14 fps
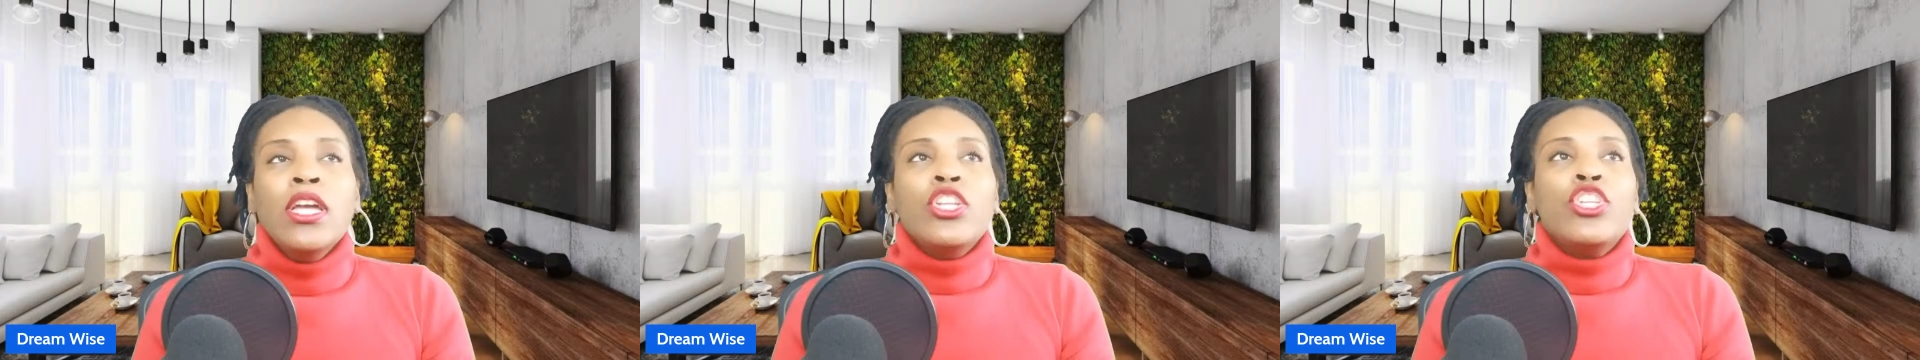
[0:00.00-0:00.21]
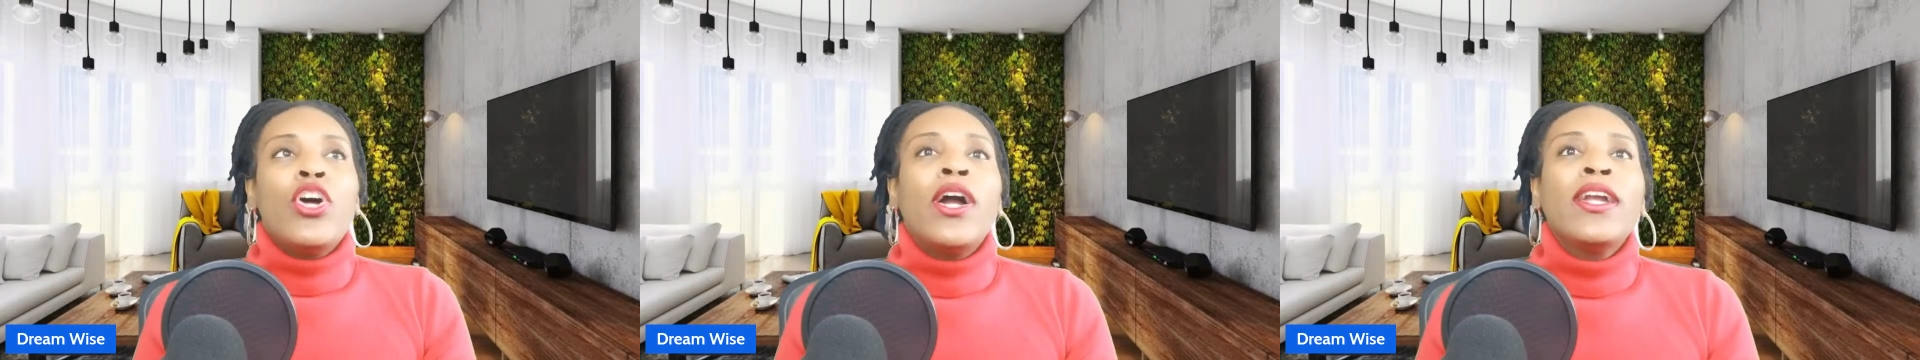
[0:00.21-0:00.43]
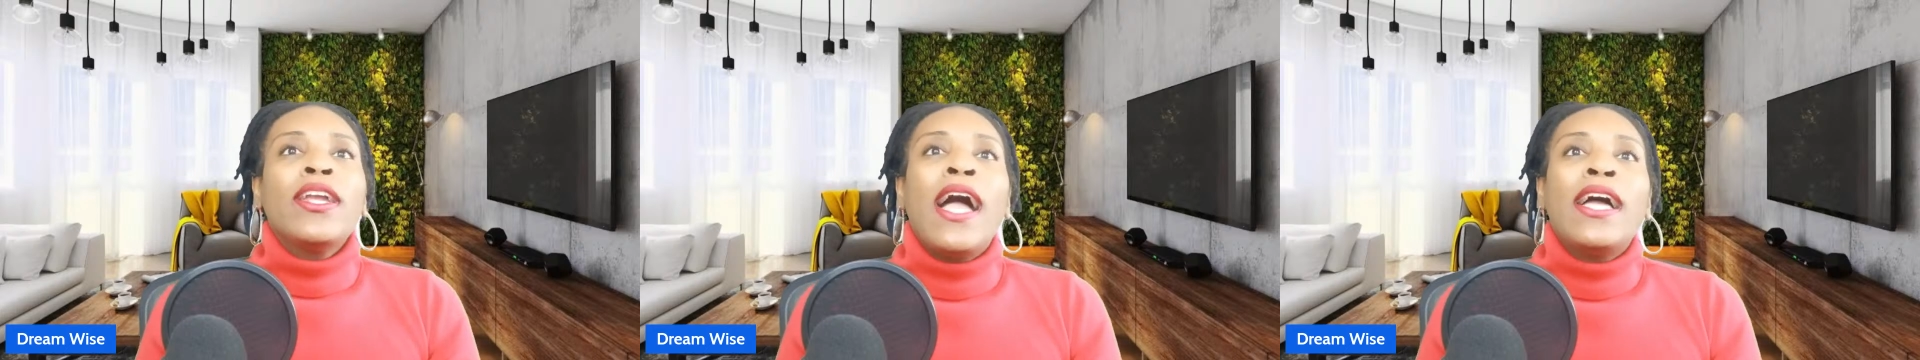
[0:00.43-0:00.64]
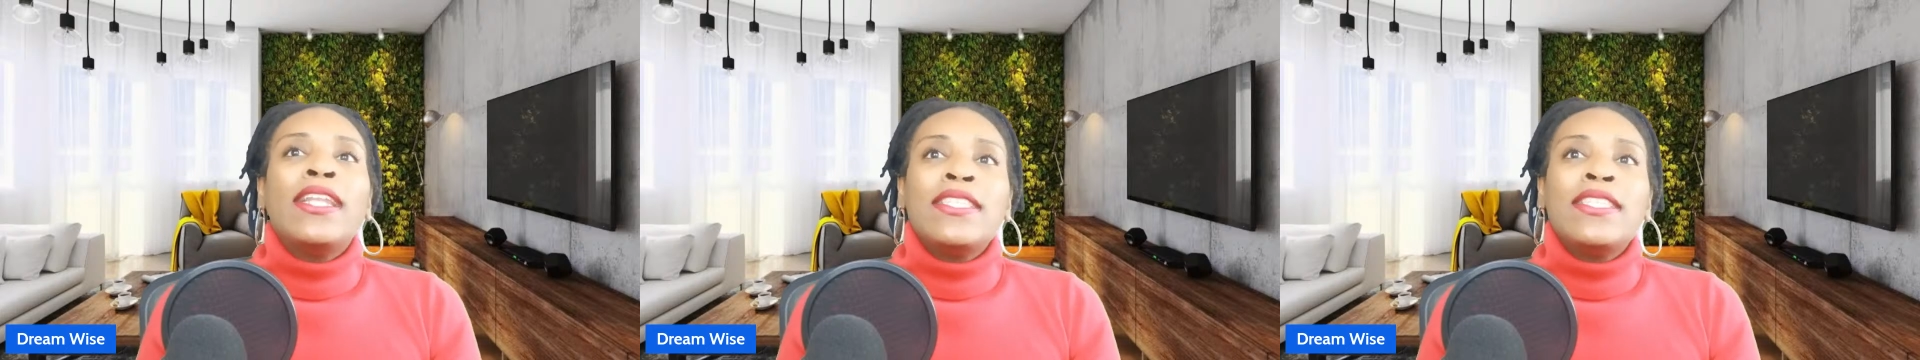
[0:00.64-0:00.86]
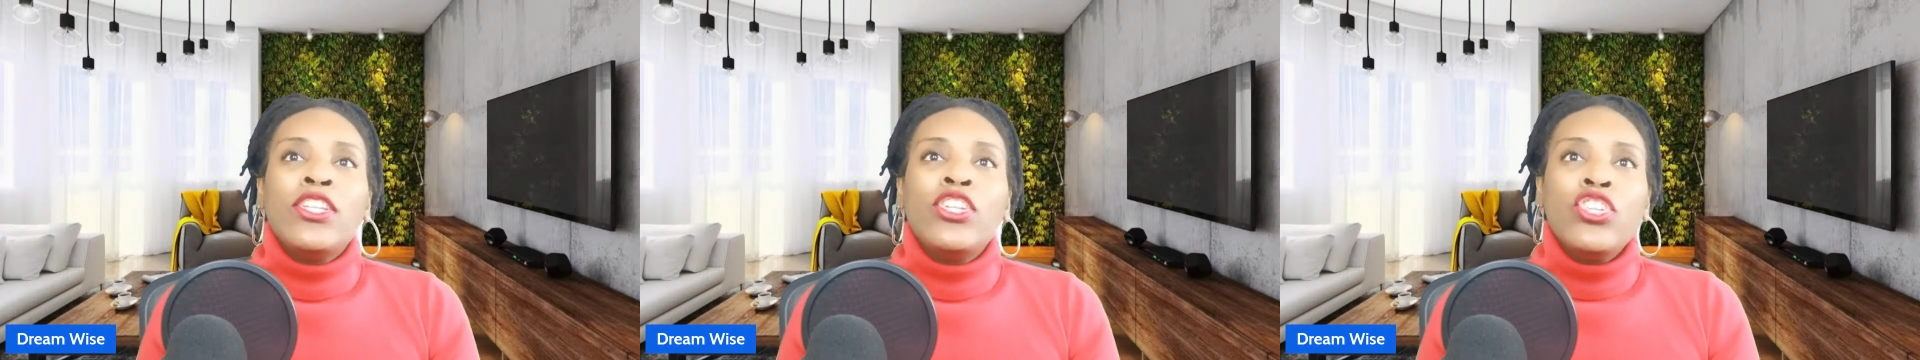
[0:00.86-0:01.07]
Dark
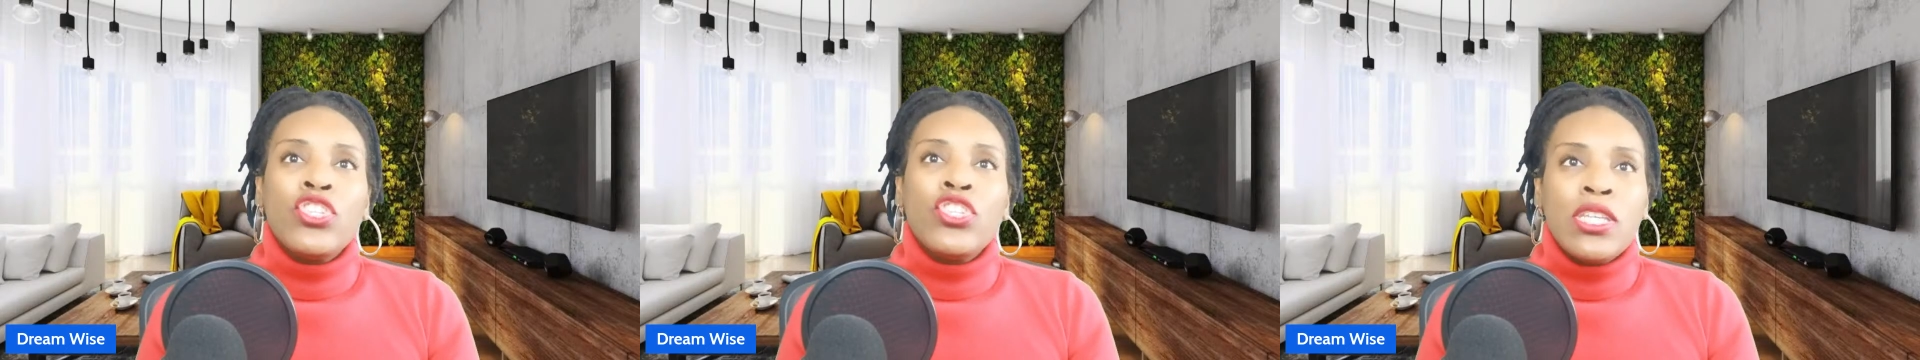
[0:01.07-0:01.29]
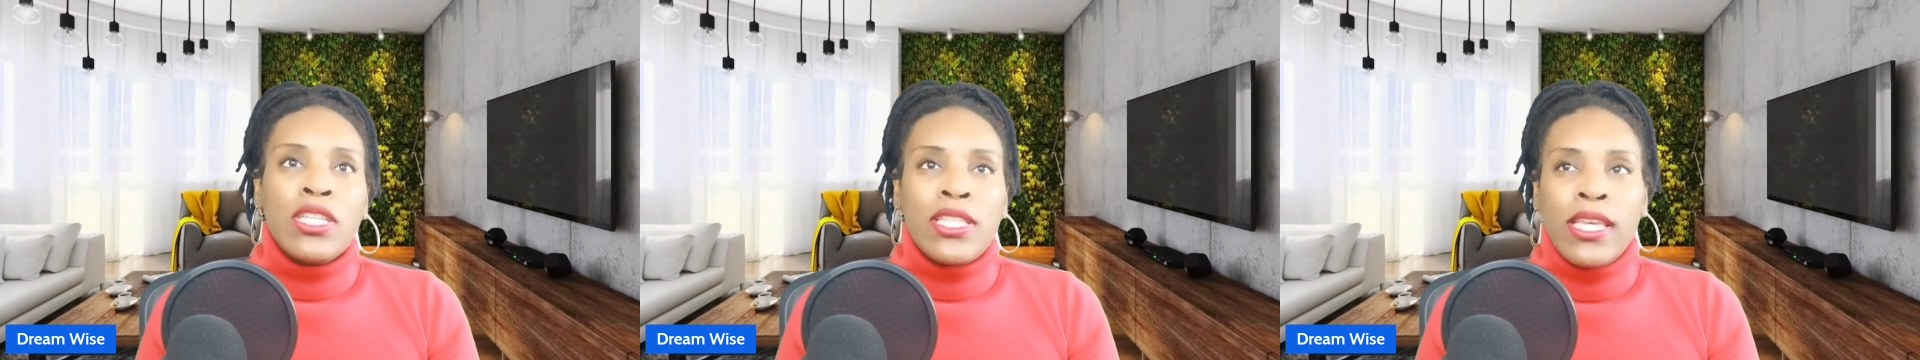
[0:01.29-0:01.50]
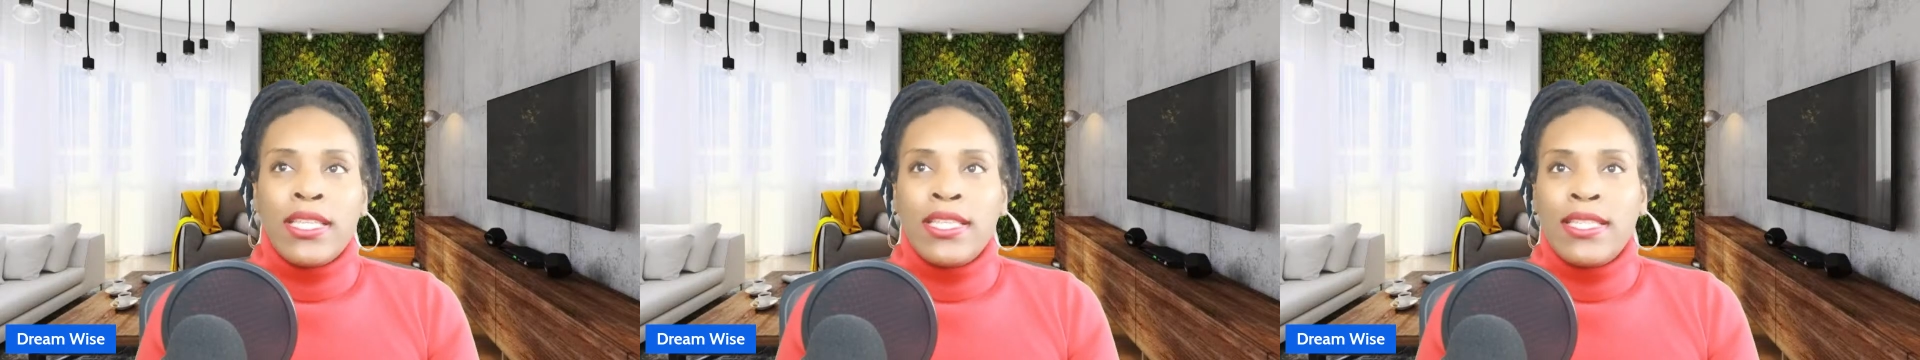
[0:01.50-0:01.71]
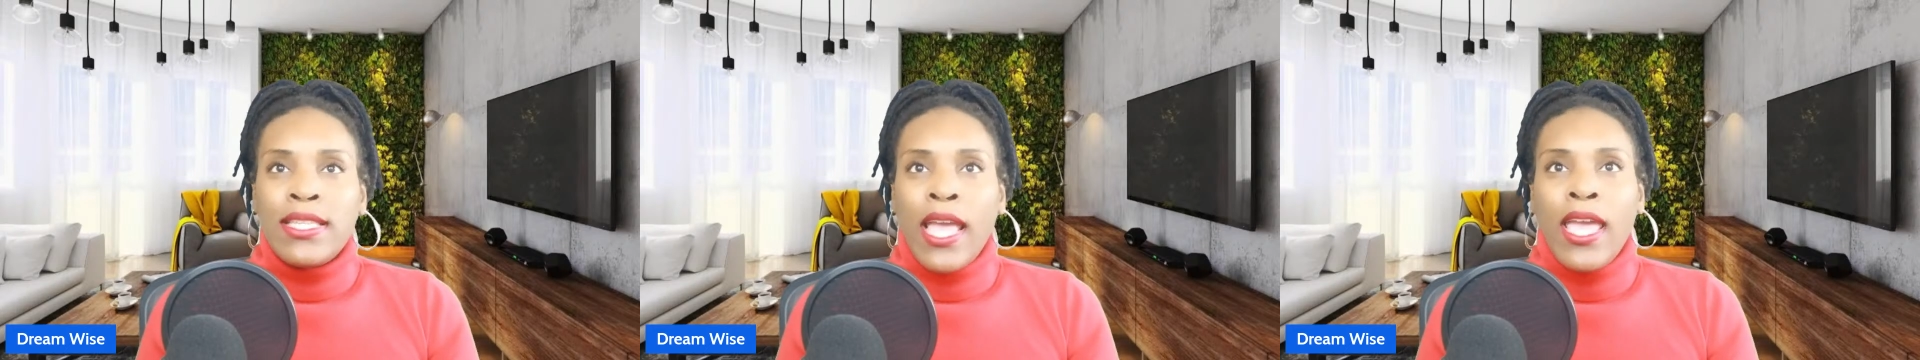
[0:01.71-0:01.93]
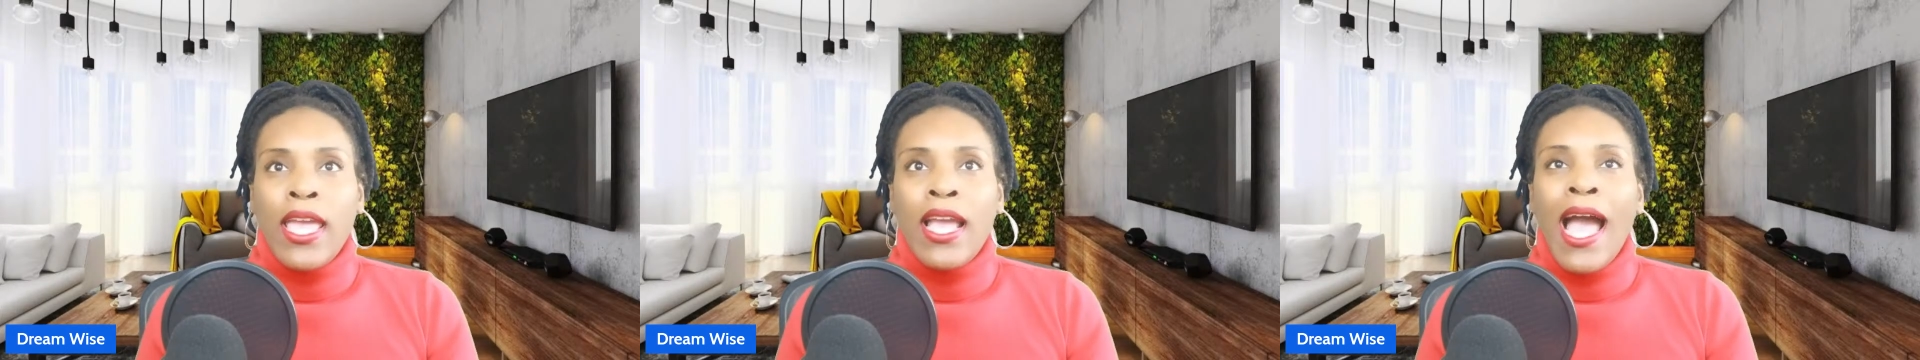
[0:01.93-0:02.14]
goddess energy is saying,